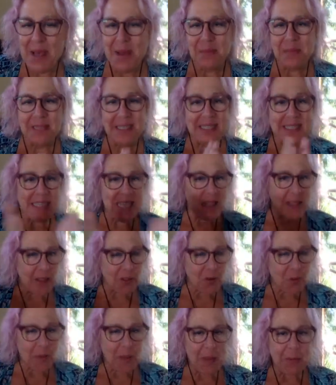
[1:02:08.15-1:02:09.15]
Please tell
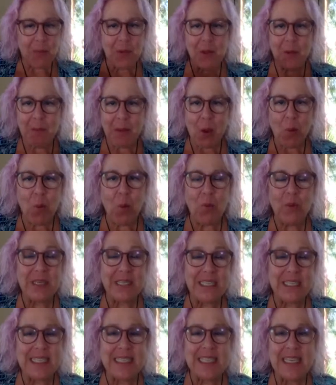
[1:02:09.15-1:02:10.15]
other people about what we
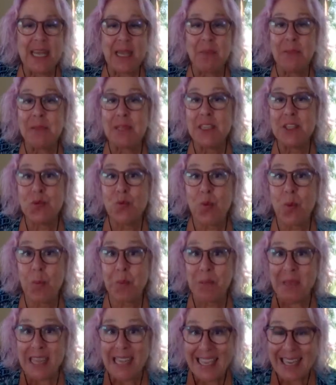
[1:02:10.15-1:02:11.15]
did today. Please
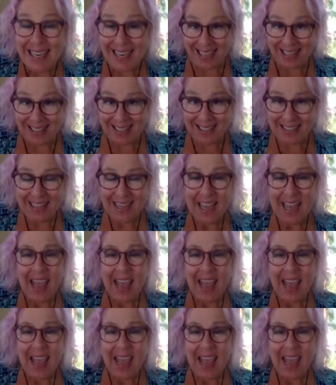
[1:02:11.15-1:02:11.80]
repeat it.